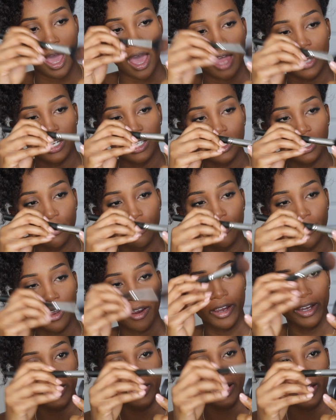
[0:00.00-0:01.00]
And this is a
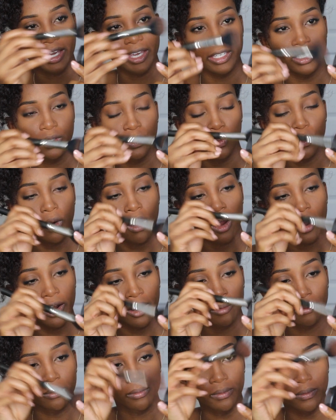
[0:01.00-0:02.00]
very nice,
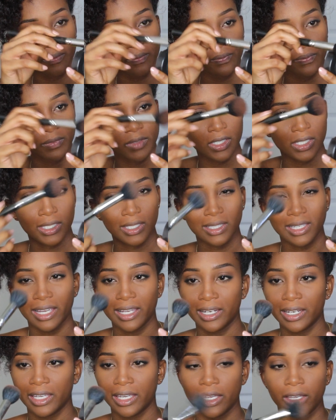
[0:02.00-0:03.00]
warm,
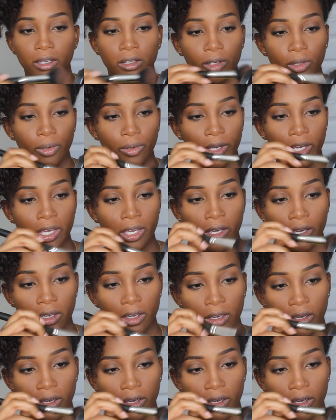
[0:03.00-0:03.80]
slightly glowy